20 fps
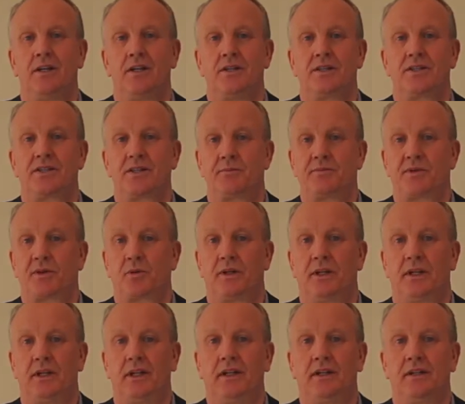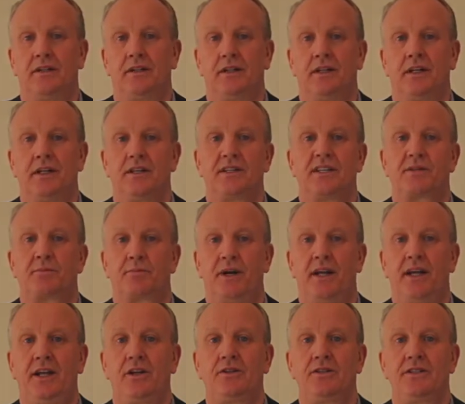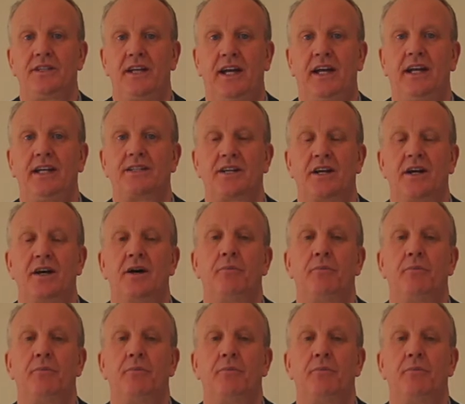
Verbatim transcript: Subsequently, the spray contains